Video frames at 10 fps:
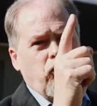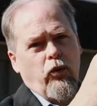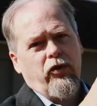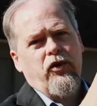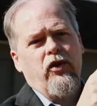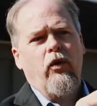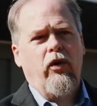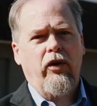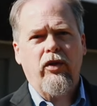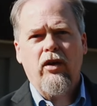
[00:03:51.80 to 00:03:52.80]
toward the
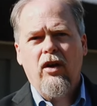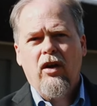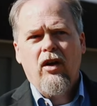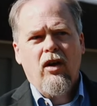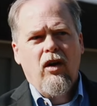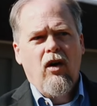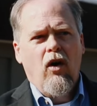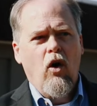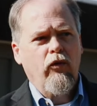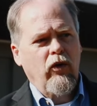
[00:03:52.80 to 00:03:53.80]
north
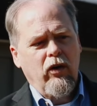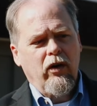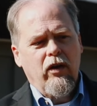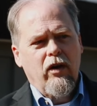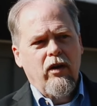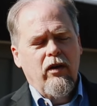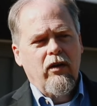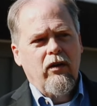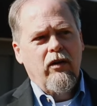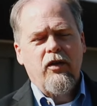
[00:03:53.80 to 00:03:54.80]
over
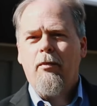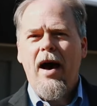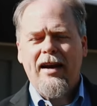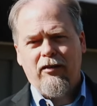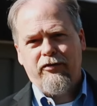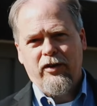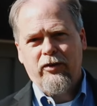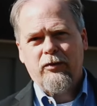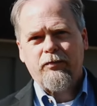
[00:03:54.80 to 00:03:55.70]
the battlefield.